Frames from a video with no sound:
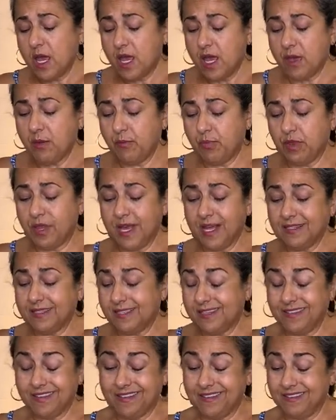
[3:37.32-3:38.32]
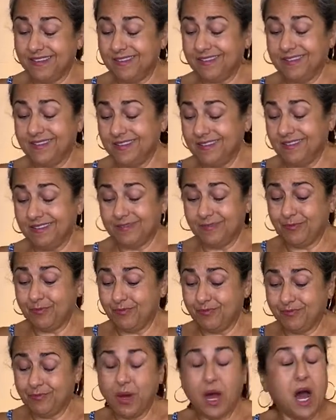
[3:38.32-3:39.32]
and planted a little
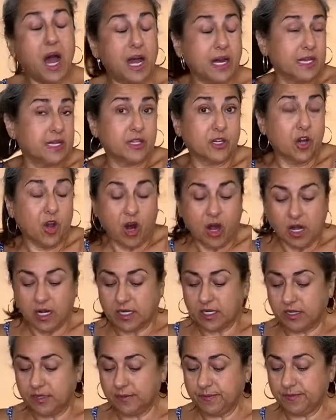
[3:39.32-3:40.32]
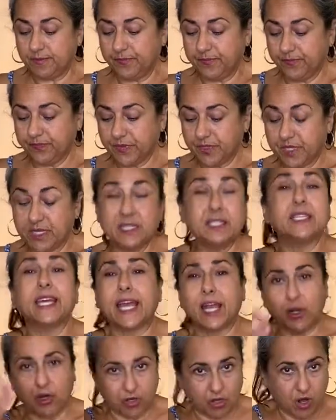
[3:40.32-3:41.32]
potted garden,
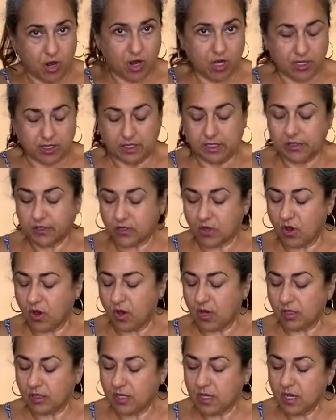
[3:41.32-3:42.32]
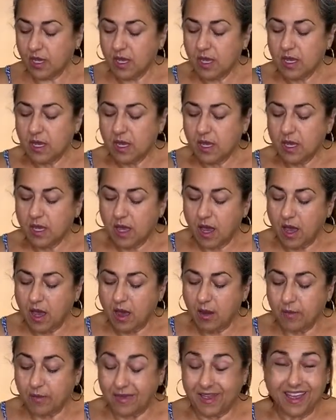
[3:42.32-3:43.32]
container garden it's called.
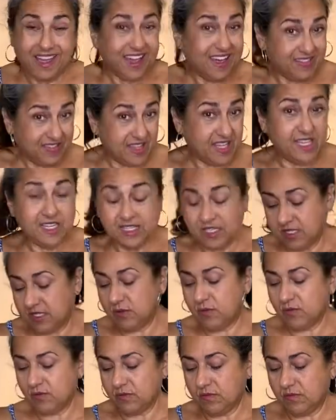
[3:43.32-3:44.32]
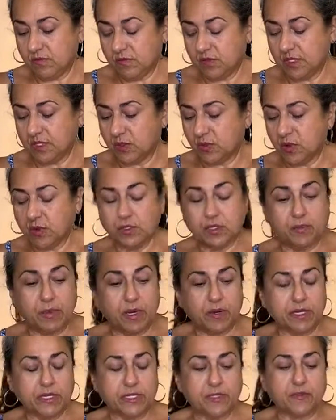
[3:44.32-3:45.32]
Um, and these, this
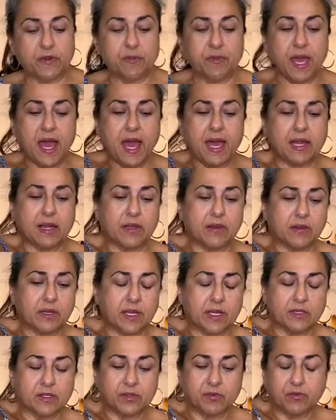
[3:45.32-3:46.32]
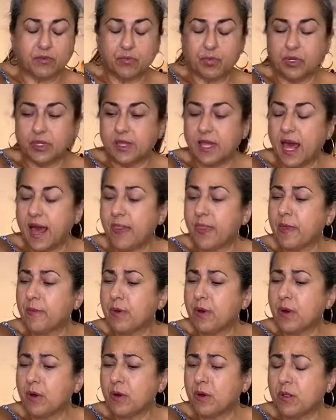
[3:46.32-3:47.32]
rosemary is from that. Okay, so we'll put that in the
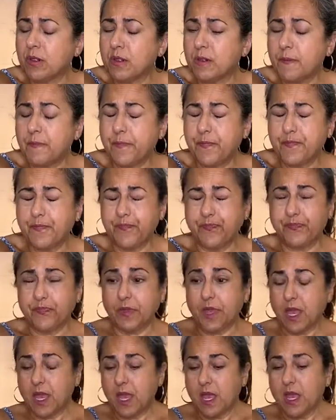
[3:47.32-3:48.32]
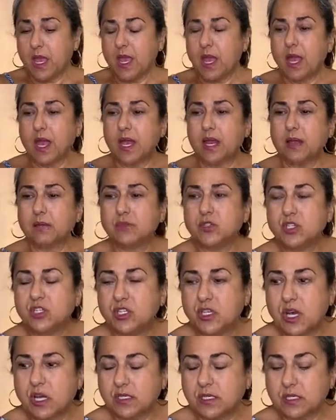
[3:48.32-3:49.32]
bowl. And I'm
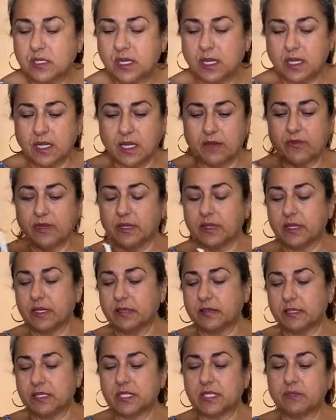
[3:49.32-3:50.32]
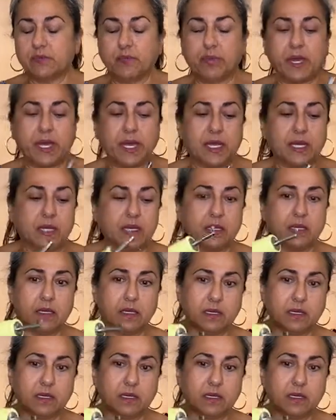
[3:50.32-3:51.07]
just gonna give it a little spin